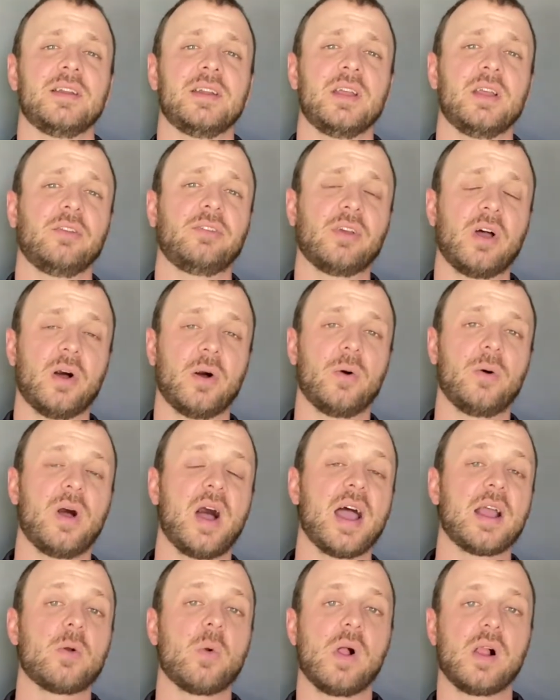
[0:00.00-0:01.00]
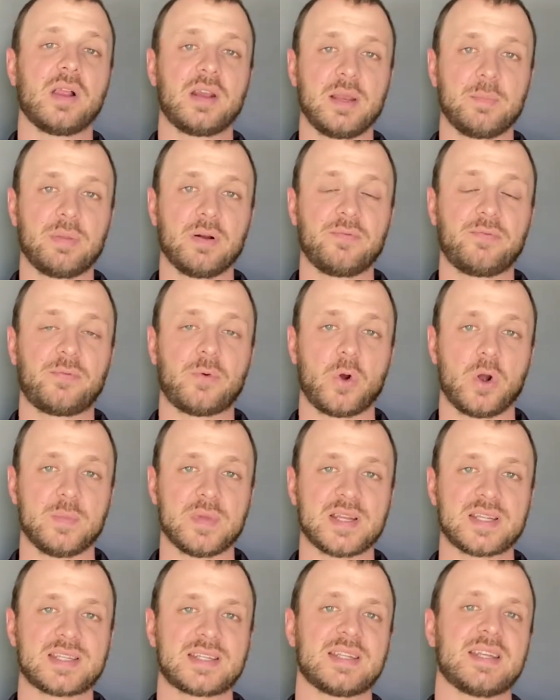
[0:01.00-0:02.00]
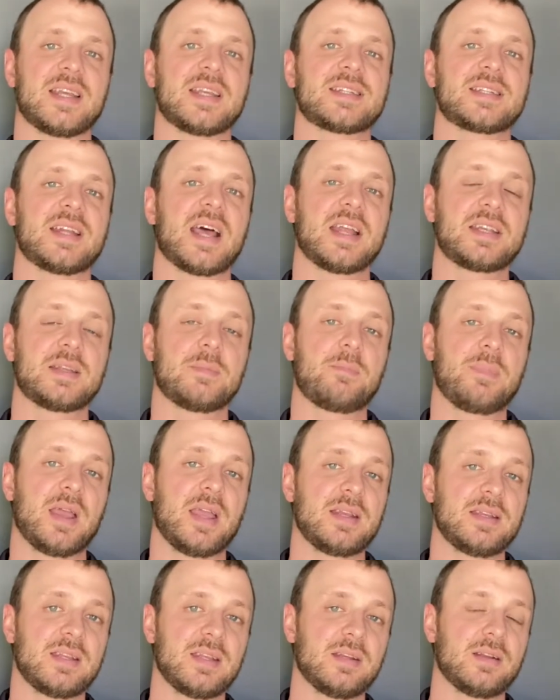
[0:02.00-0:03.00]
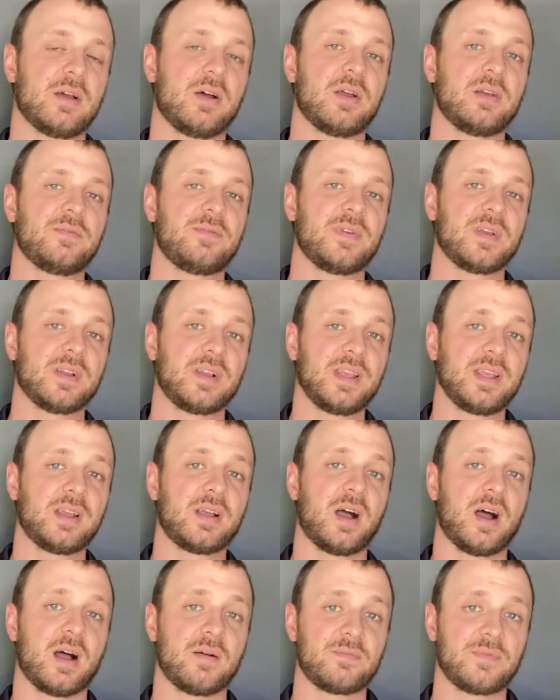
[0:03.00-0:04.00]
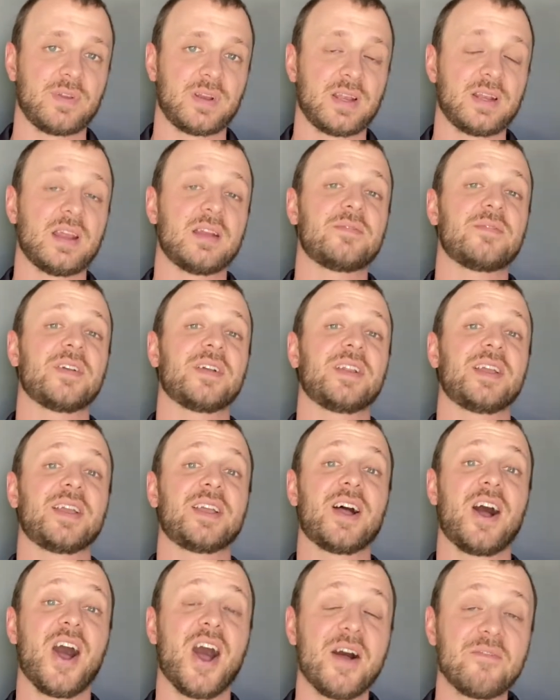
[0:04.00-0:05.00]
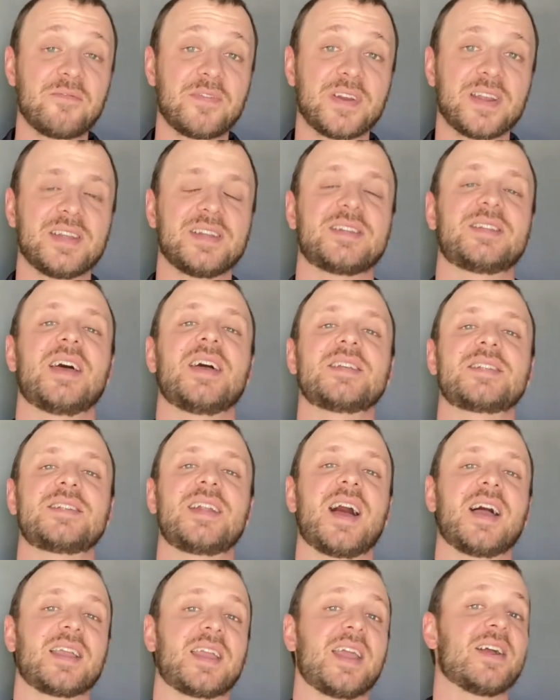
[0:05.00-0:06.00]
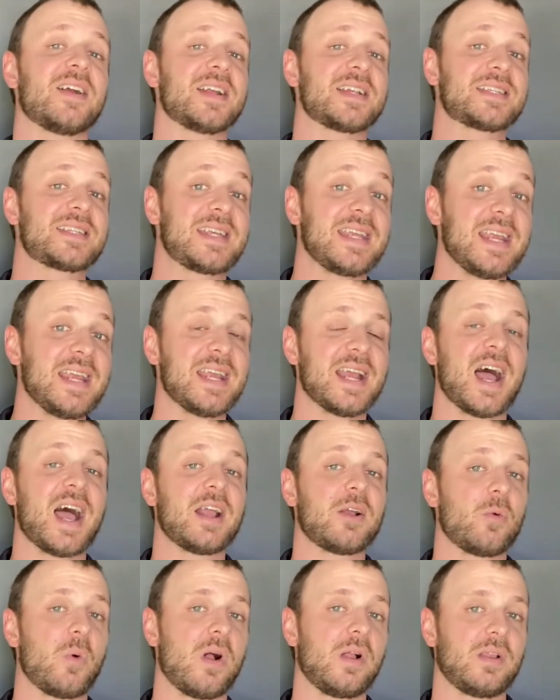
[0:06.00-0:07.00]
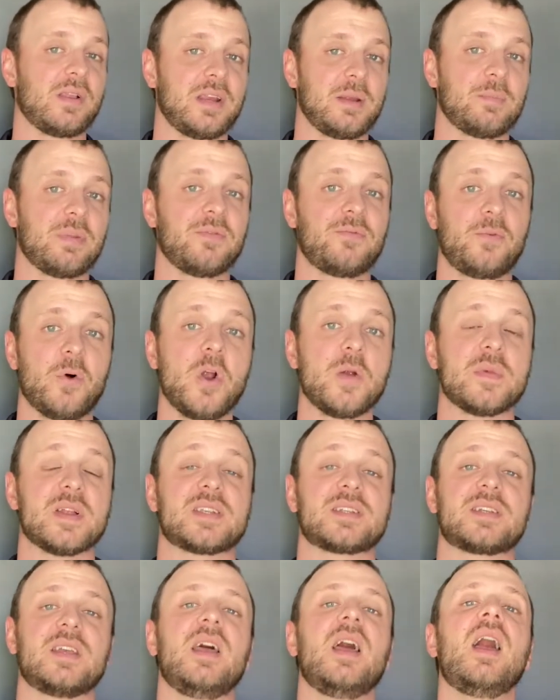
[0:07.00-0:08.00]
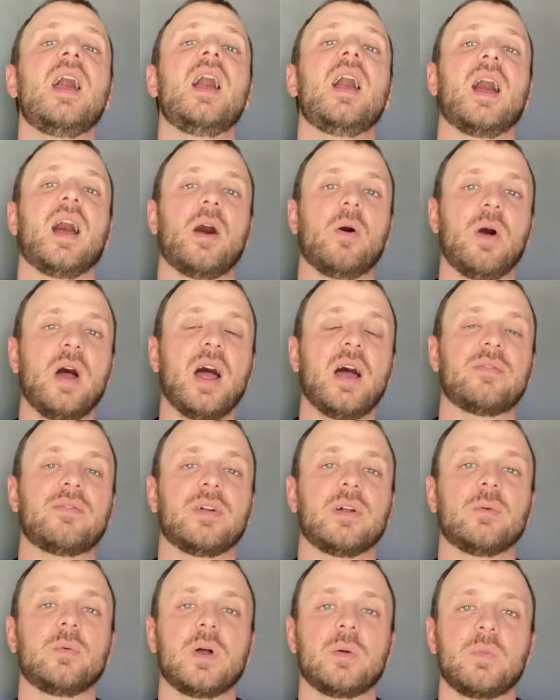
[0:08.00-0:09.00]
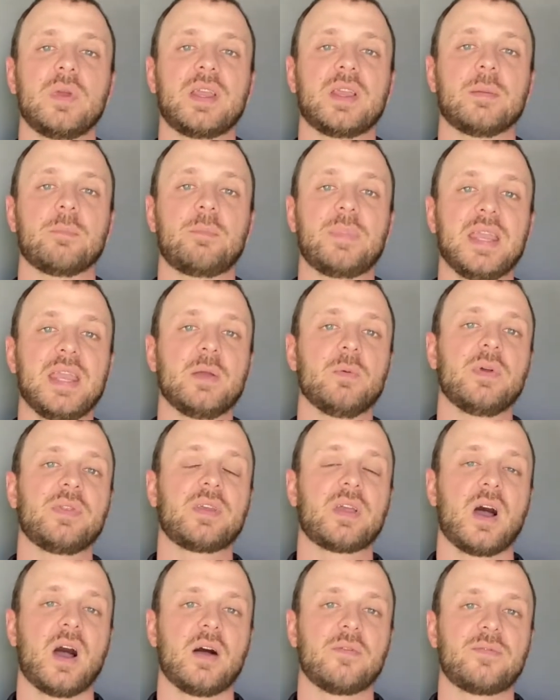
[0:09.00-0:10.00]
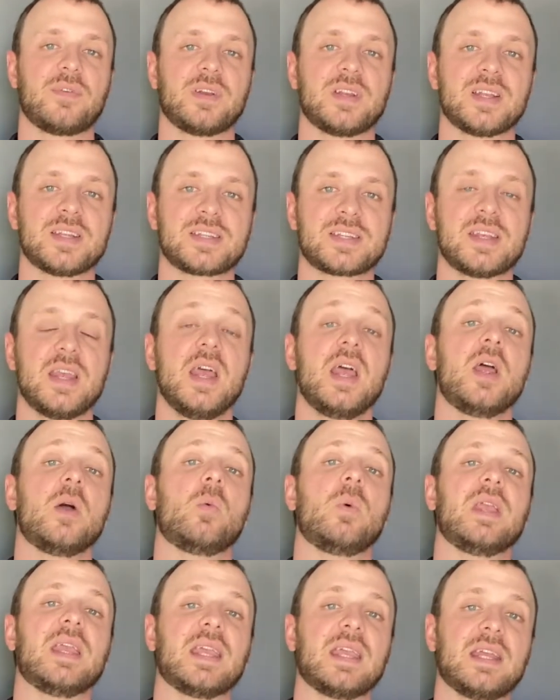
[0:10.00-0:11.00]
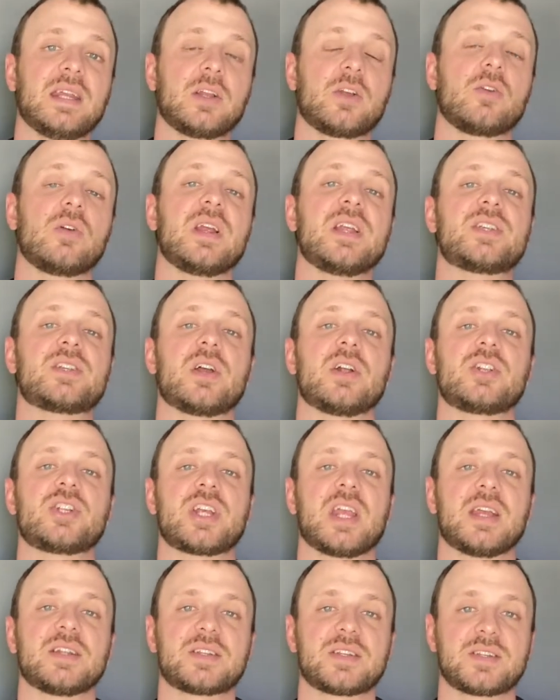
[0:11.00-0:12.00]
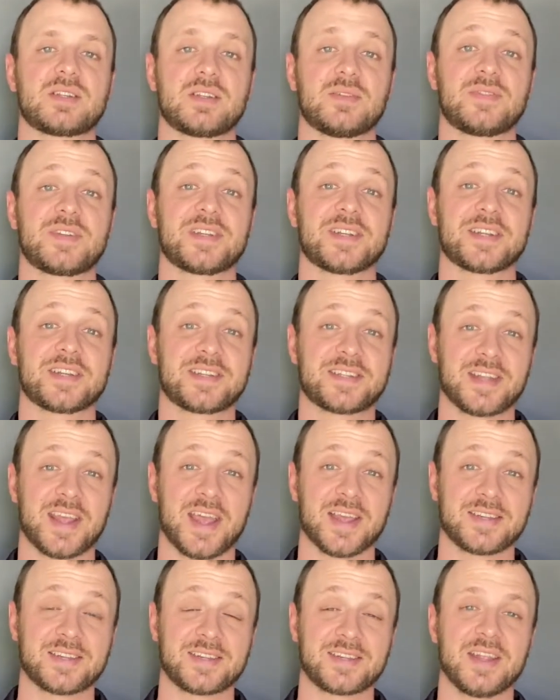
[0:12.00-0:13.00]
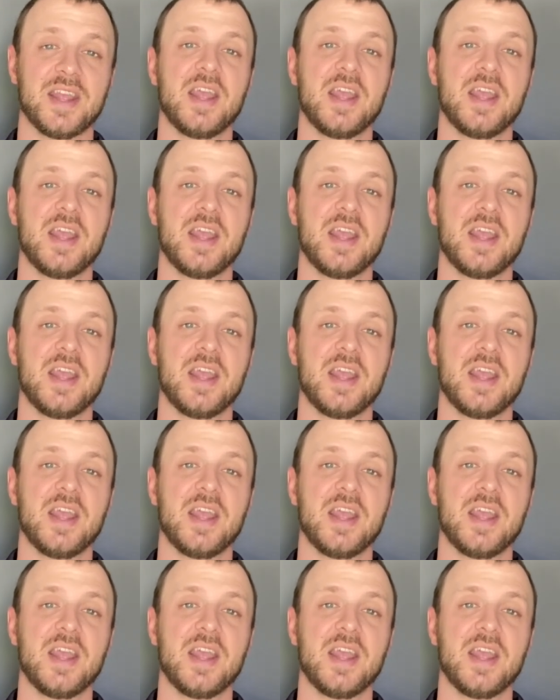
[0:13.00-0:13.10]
So high quality performance is not dependent on feeling confident, and feeling confident does not guarantee high quality performance. However, when we compete with confidence, we increase our chances of success.